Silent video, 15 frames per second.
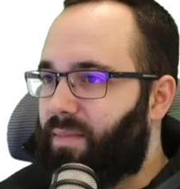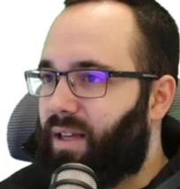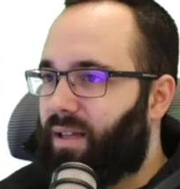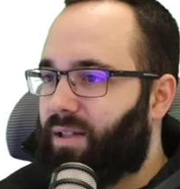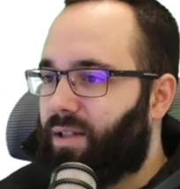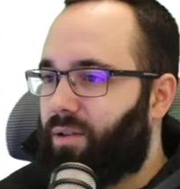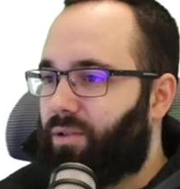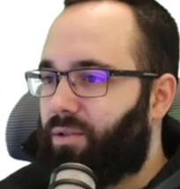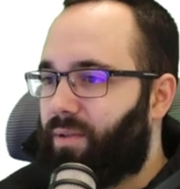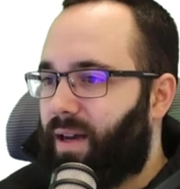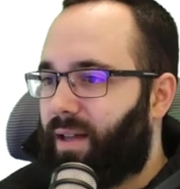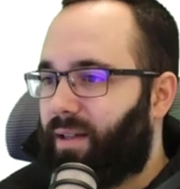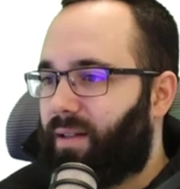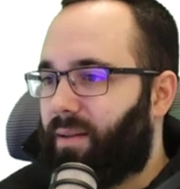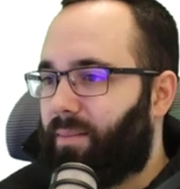Let's go to
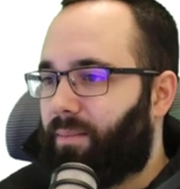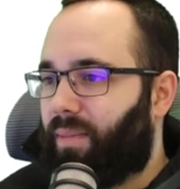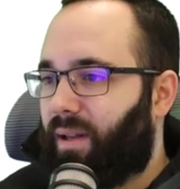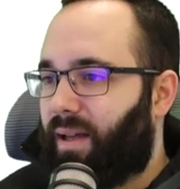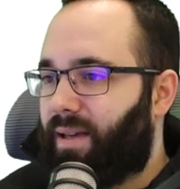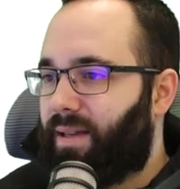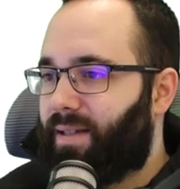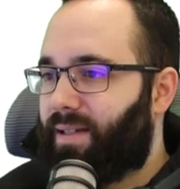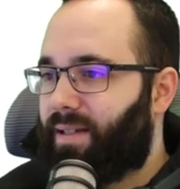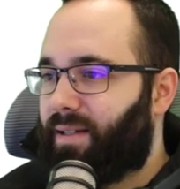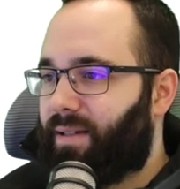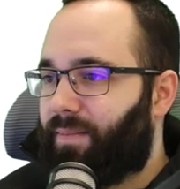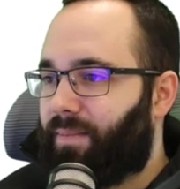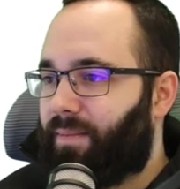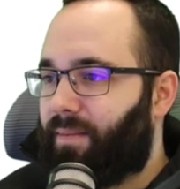edit in place.
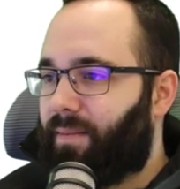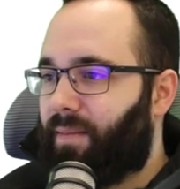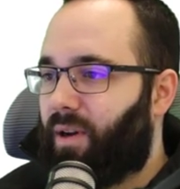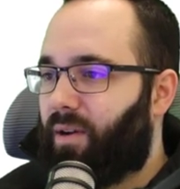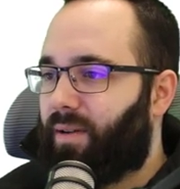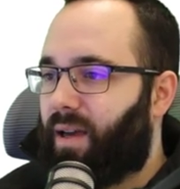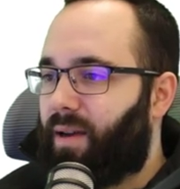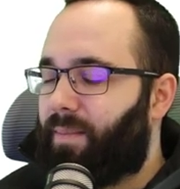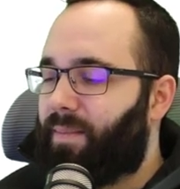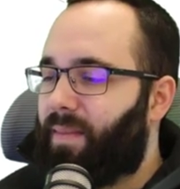Okay,